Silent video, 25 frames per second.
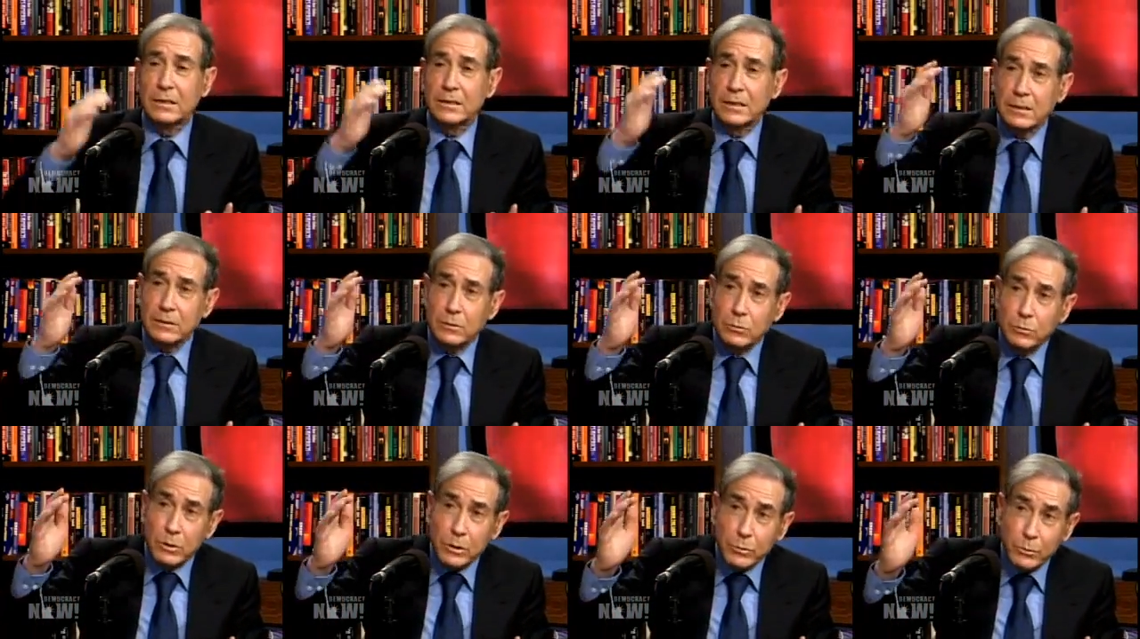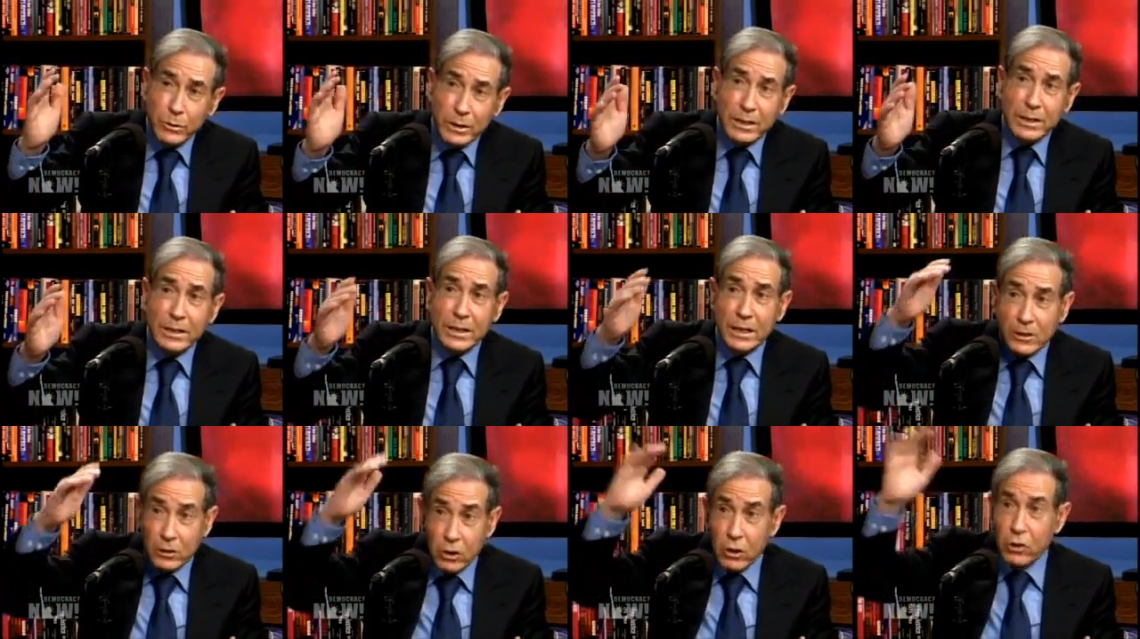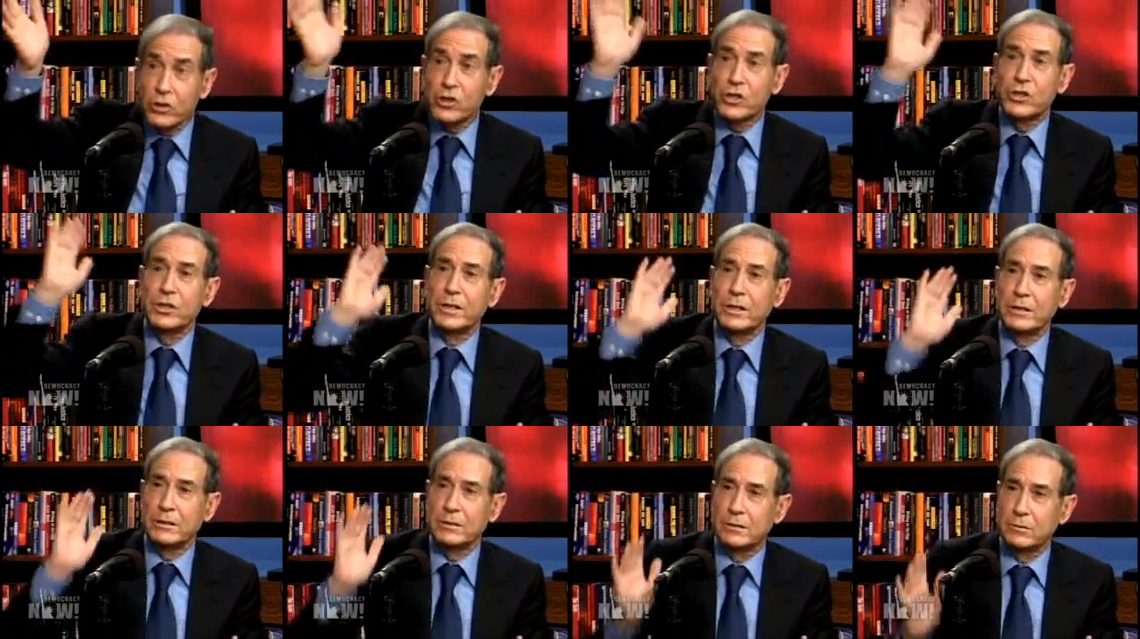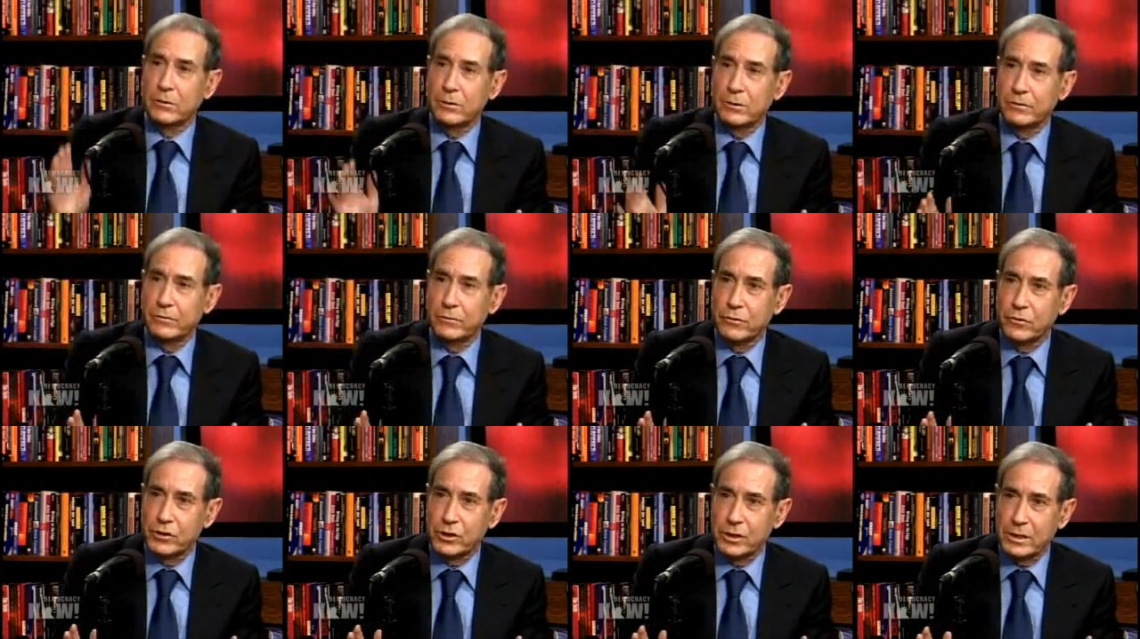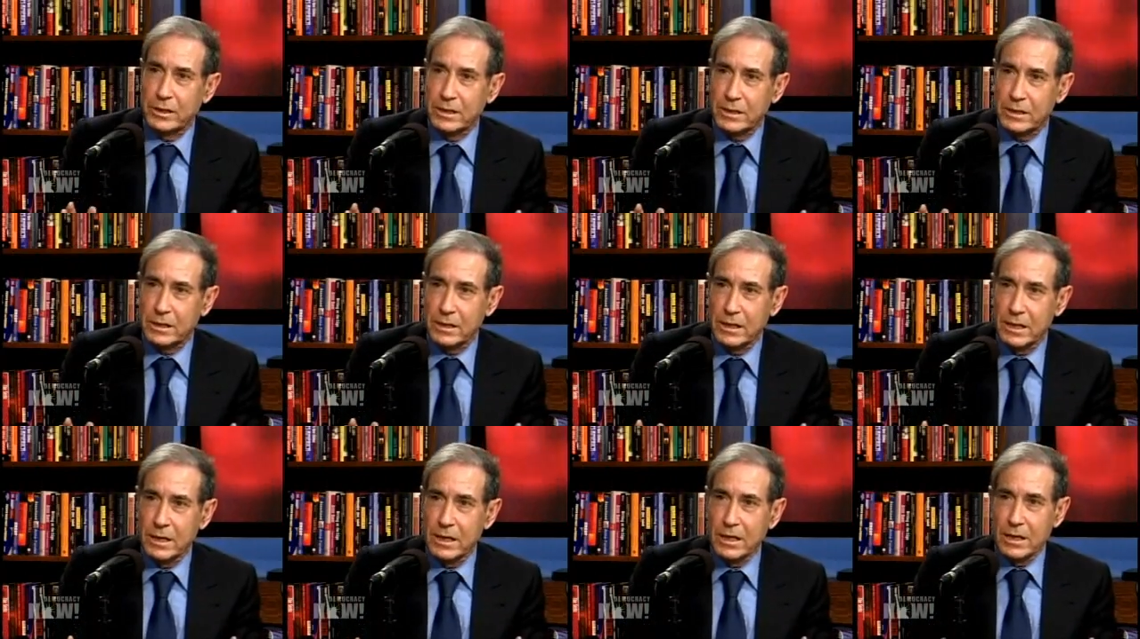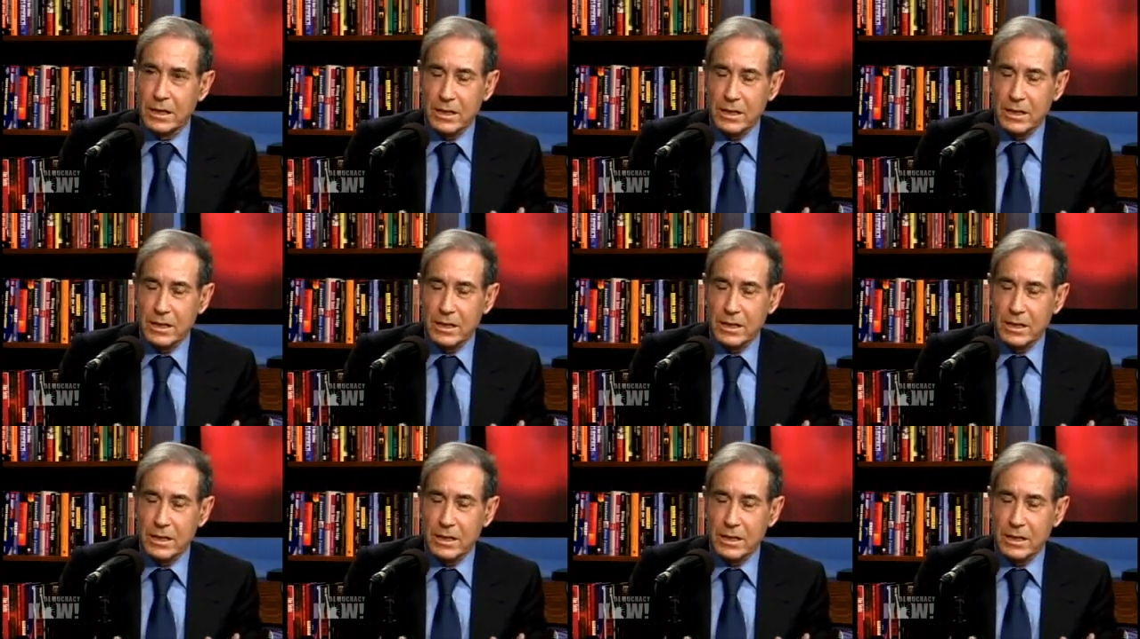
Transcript: that we will negotiate the refugees.